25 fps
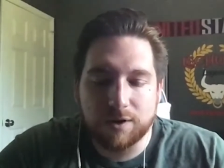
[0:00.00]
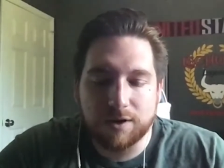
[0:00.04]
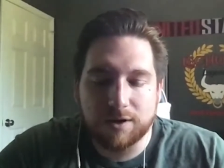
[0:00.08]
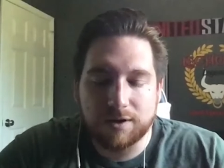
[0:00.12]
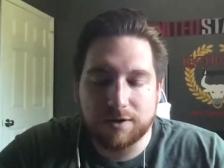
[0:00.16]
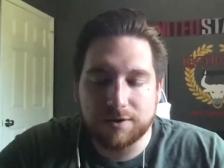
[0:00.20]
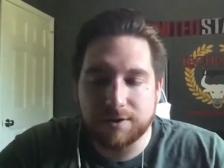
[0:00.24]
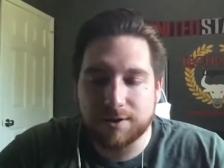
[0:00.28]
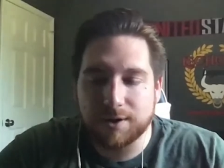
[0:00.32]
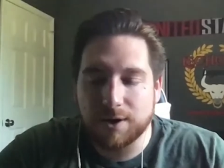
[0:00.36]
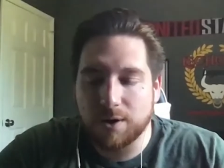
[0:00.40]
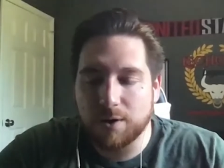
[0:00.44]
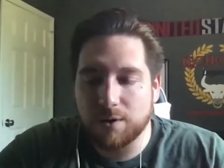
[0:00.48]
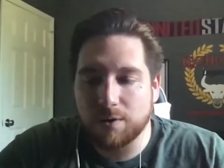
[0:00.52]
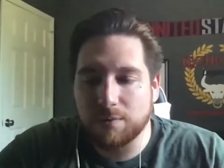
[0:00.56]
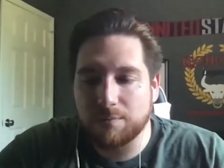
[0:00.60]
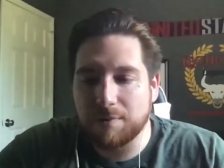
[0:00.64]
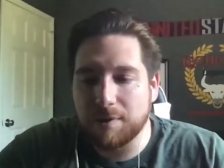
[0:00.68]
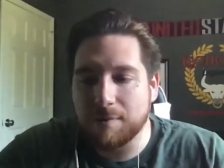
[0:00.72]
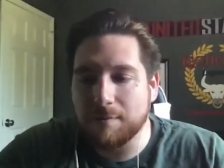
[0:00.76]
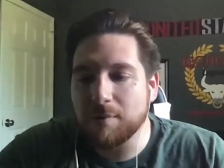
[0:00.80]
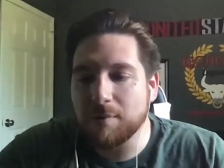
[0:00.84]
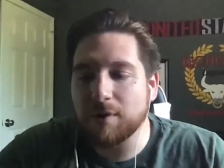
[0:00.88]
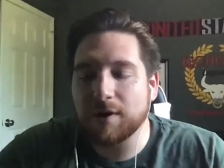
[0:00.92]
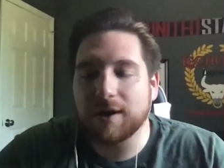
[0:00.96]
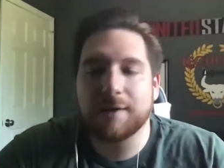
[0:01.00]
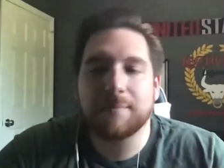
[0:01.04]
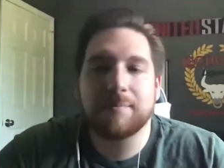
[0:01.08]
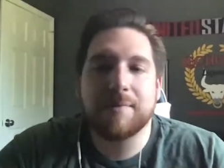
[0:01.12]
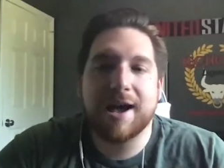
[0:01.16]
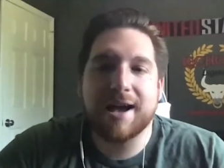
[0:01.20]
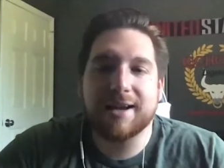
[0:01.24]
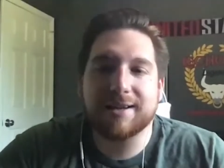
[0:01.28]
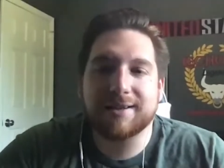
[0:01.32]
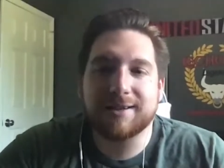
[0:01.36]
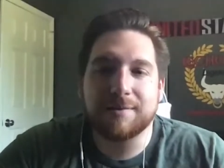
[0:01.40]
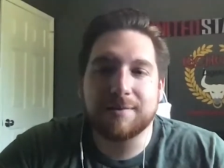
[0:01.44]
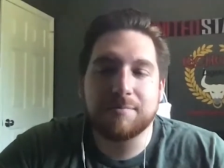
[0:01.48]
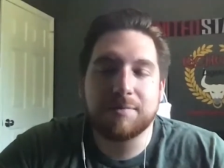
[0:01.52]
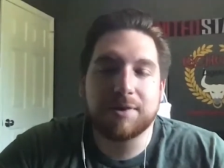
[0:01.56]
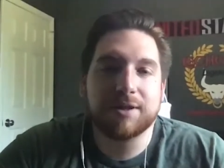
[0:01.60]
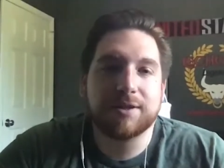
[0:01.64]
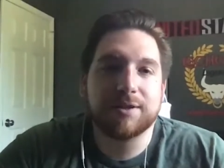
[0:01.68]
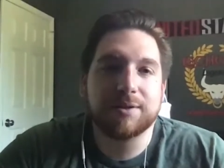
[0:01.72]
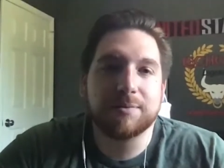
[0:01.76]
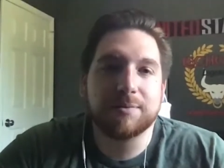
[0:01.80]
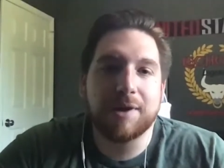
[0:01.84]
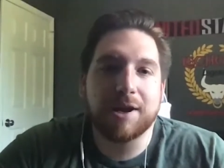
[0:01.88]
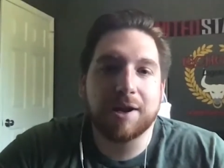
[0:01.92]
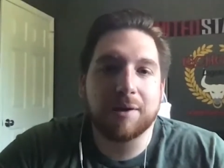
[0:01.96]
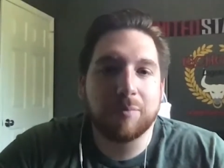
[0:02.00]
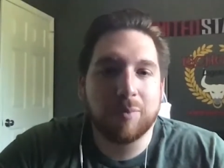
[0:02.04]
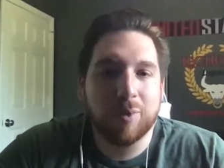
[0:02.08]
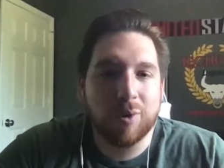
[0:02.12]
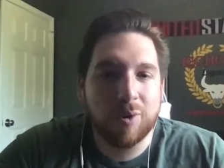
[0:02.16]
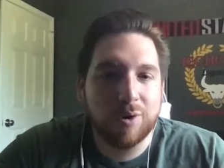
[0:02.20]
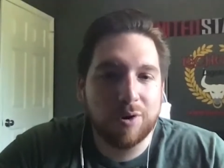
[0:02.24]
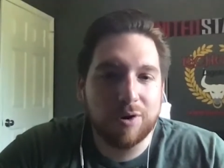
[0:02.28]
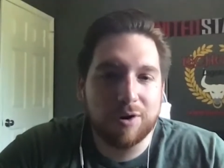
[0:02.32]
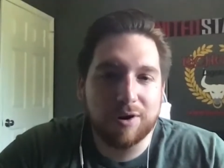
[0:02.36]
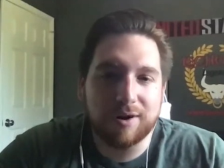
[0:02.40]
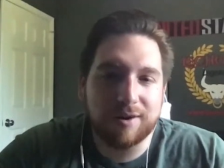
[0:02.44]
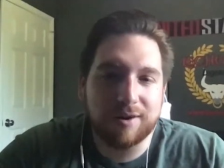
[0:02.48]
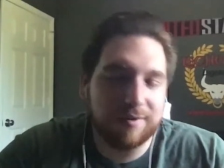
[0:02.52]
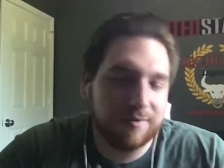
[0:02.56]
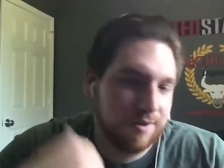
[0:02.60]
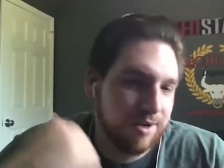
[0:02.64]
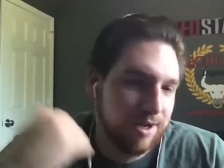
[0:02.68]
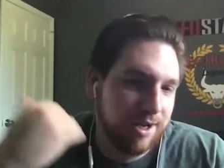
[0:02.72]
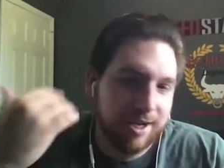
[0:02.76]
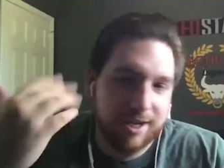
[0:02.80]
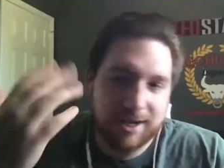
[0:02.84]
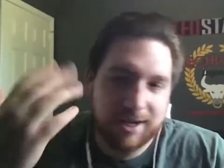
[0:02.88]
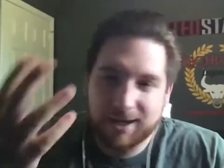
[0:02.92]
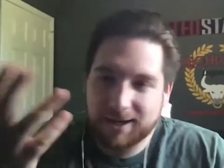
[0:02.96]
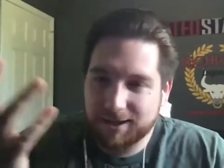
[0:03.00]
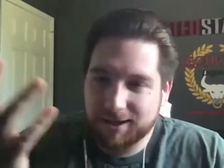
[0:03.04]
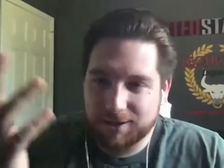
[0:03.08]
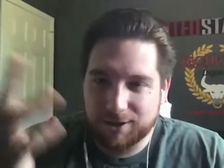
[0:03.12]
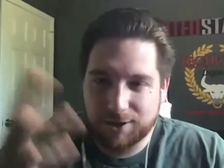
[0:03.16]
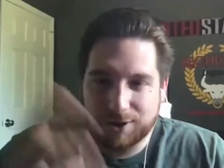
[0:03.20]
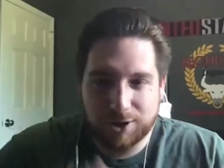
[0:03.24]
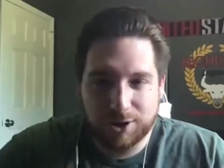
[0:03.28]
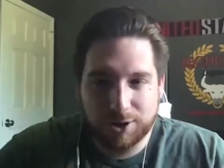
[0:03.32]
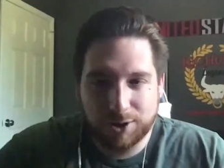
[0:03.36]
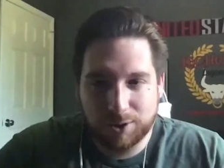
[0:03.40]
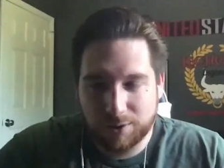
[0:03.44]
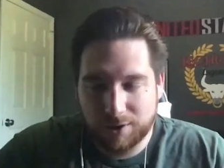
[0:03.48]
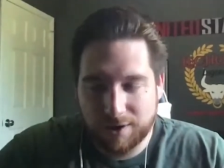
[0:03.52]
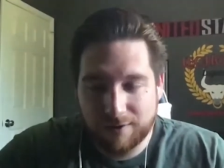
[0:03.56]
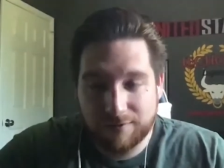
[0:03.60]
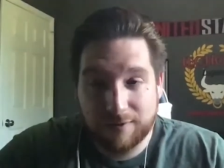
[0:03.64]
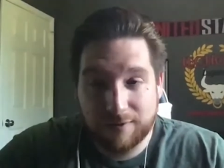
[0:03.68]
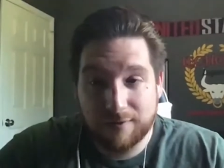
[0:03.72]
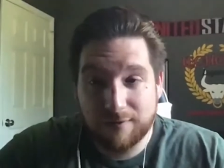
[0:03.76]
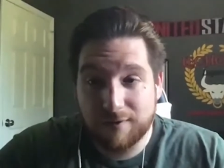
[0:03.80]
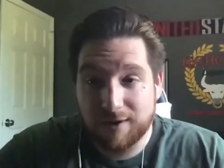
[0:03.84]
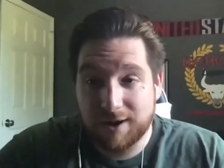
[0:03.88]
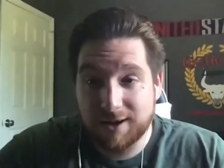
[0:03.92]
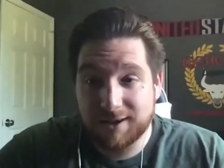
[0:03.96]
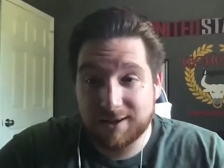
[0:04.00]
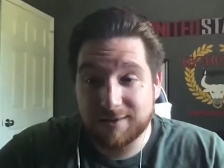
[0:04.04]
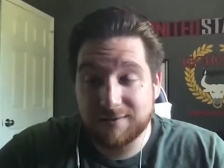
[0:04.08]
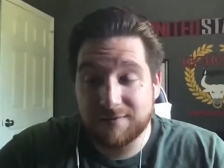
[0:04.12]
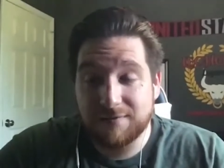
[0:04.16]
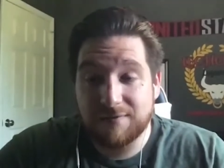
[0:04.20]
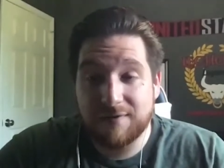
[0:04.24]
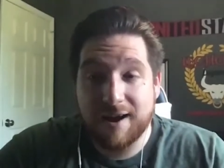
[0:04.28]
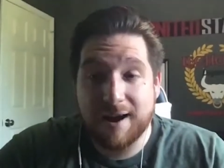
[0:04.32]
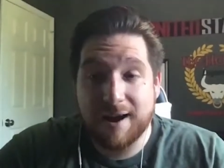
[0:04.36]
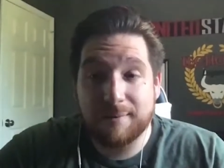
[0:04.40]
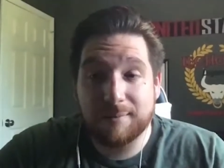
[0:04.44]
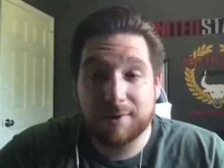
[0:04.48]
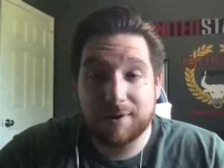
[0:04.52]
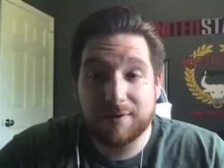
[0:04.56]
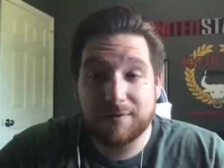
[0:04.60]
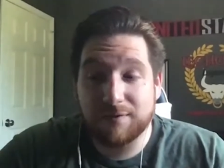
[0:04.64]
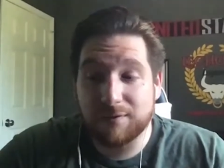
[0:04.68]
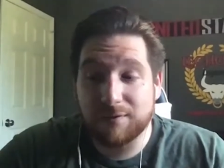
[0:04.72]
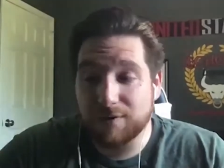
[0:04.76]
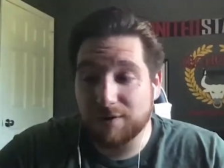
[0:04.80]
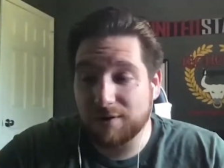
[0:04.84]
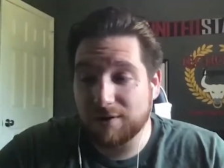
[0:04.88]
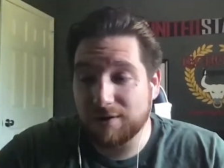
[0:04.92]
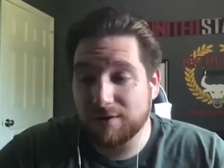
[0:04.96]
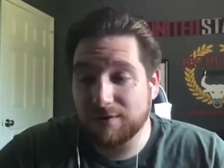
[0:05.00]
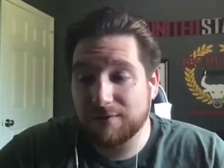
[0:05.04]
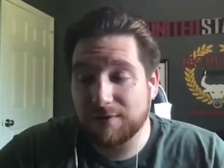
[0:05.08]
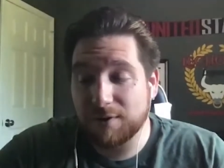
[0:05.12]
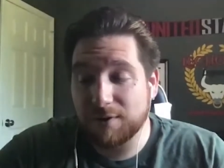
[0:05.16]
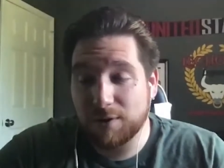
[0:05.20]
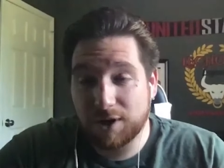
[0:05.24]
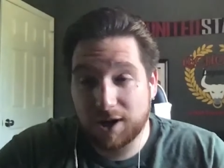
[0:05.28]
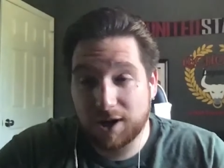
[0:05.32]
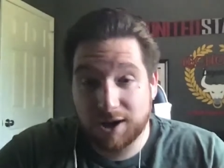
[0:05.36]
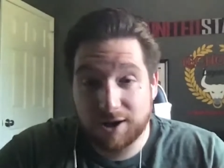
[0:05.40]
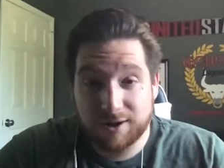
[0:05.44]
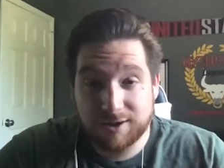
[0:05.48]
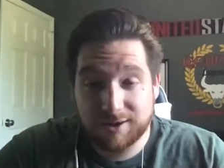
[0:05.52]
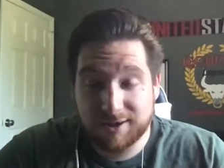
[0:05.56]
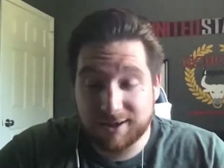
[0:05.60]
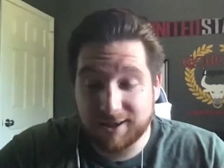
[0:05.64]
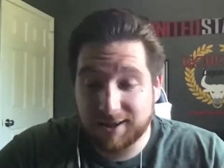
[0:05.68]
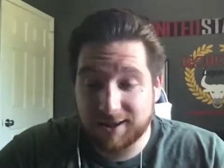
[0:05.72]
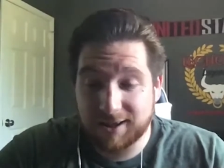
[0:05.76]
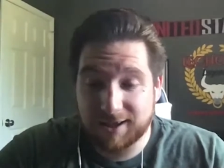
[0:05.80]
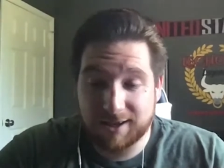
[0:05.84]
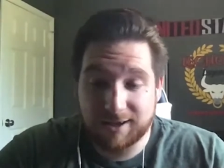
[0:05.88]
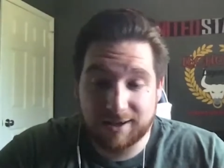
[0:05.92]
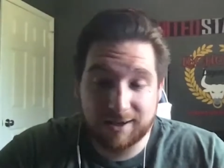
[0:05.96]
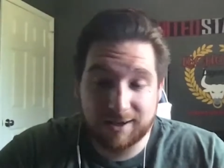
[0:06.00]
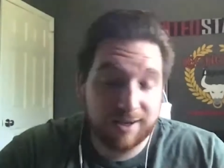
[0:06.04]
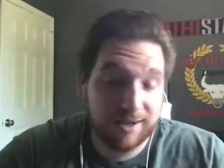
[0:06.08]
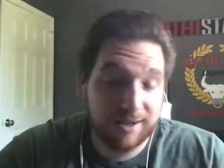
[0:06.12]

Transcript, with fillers: And so people kept asking me to make more, and you know, doing it for friends and family for a few years, and then